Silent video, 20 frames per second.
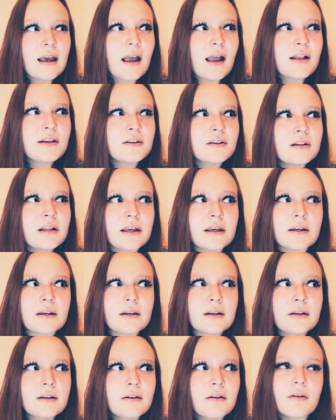and you're
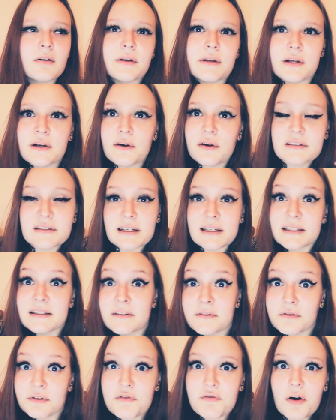like, you know, it's like in
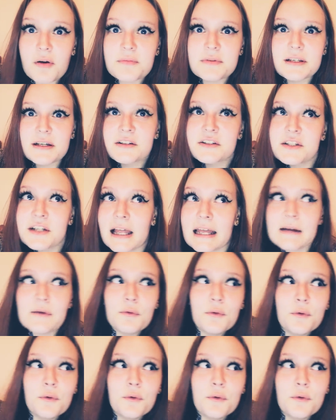the free from section, you're like,